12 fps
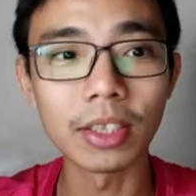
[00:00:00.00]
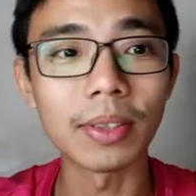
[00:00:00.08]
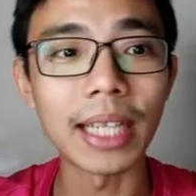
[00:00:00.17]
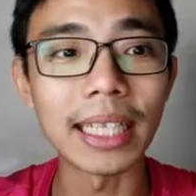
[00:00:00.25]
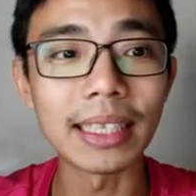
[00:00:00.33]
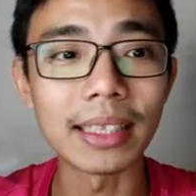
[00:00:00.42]
So
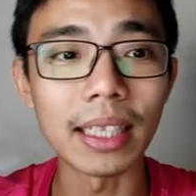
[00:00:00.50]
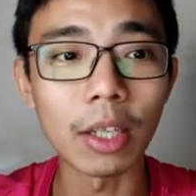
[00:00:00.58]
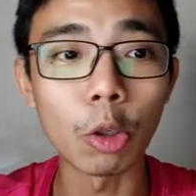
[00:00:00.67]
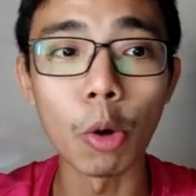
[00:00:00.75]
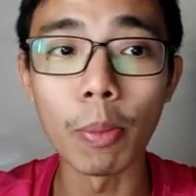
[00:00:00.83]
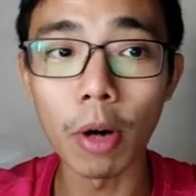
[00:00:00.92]
that is
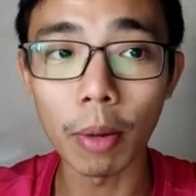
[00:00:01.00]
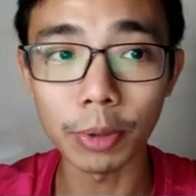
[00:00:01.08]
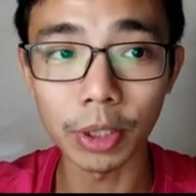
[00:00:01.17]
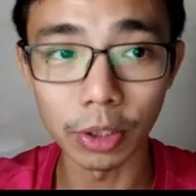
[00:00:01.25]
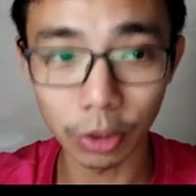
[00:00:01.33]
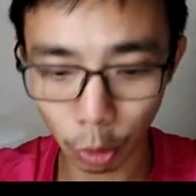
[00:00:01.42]
the global
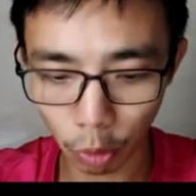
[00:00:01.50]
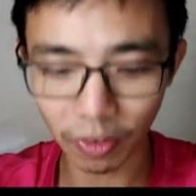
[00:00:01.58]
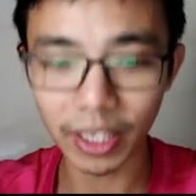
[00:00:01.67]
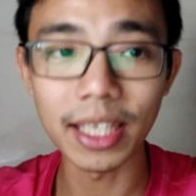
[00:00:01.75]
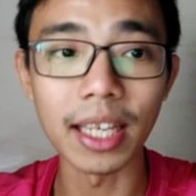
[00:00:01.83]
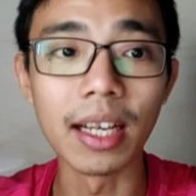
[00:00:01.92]
options
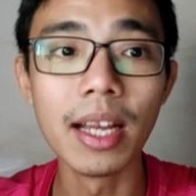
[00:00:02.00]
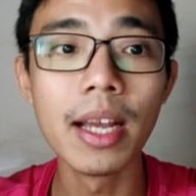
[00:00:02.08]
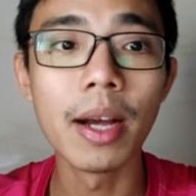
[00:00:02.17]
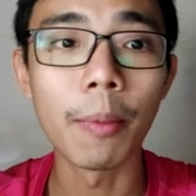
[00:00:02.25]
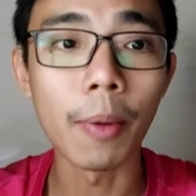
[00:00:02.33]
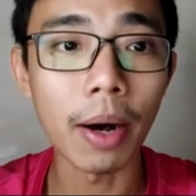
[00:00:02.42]
over here.
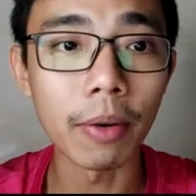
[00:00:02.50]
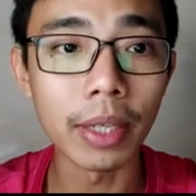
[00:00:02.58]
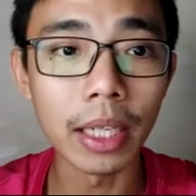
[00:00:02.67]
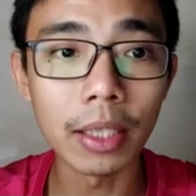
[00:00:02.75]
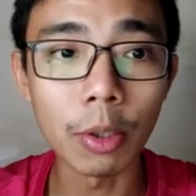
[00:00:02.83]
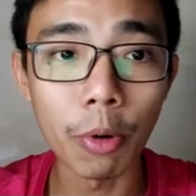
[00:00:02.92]
While
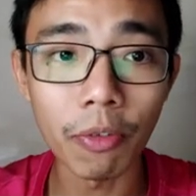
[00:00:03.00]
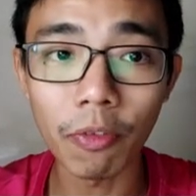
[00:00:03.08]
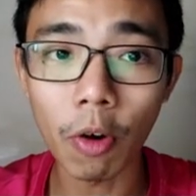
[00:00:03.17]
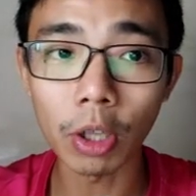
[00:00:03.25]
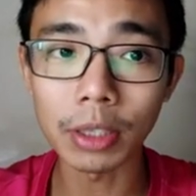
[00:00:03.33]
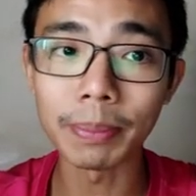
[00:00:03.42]
include
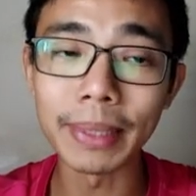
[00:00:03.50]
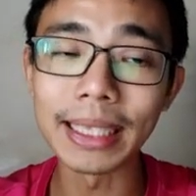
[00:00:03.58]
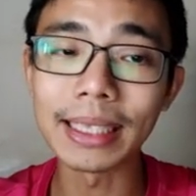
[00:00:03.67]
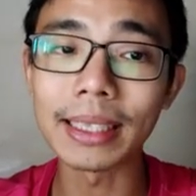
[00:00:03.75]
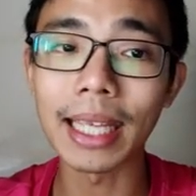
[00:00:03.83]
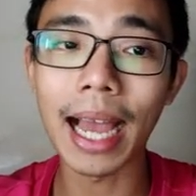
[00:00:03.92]
false
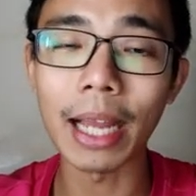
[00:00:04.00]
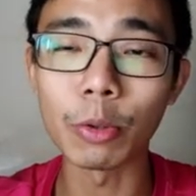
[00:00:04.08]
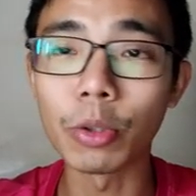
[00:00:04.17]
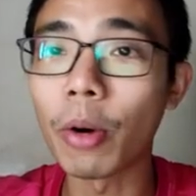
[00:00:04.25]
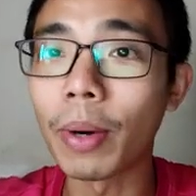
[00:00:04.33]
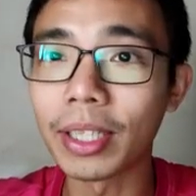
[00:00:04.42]
means I
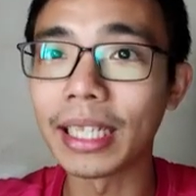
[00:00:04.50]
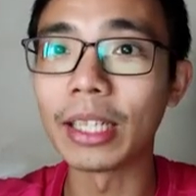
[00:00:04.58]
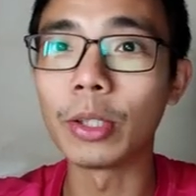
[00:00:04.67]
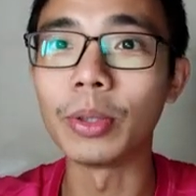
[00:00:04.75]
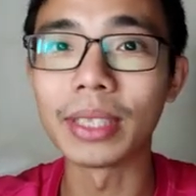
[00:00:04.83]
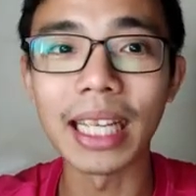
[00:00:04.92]
do not want to
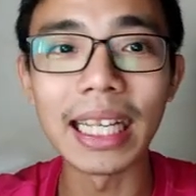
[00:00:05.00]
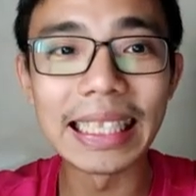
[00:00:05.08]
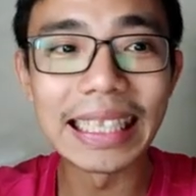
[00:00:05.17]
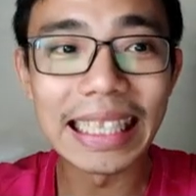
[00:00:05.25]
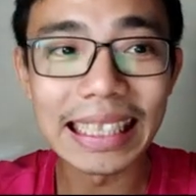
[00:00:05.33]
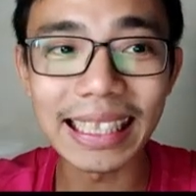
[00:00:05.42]
include
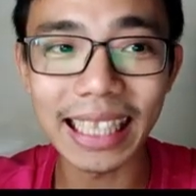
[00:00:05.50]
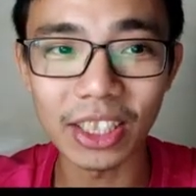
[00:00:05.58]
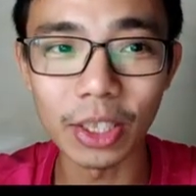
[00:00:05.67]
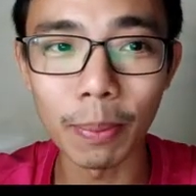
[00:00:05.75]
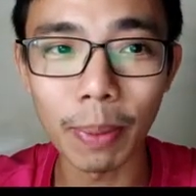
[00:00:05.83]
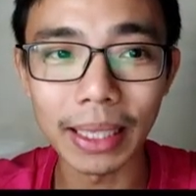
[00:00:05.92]
this
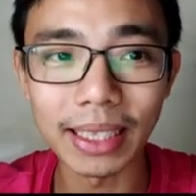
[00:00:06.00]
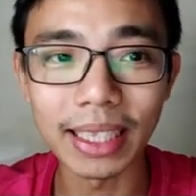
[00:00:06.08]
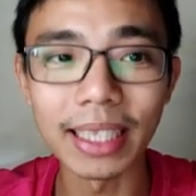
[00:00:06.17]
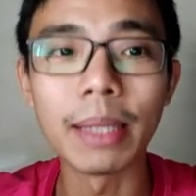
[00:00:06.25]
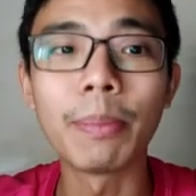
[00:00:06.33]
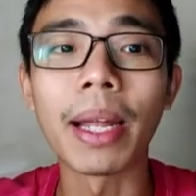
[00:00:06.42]
section
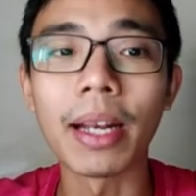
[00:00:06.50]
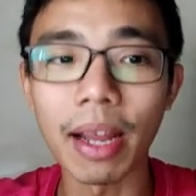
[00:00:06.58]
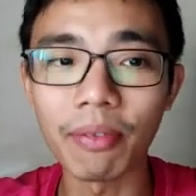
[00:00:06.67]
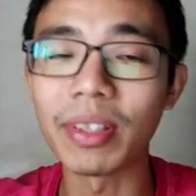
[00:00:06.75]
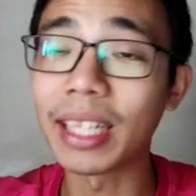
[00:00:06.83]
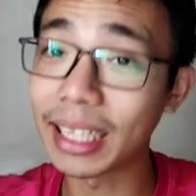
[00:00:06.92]
particularly, but
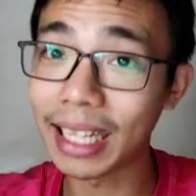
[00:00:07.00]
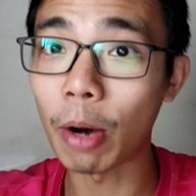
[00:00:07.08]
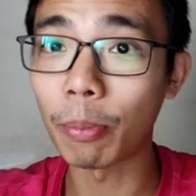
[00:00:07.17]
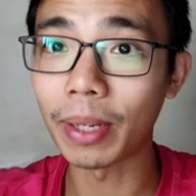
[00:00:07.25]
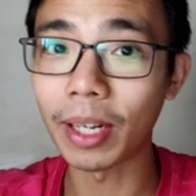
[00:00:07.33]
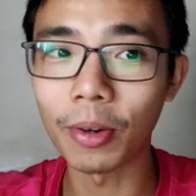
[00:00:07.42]
everything
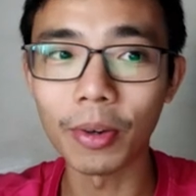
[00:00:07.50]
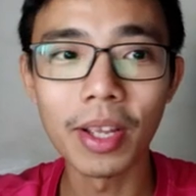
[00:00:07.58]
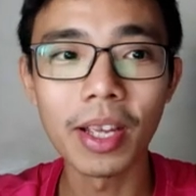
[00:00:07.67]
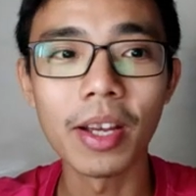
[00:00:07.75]
down below.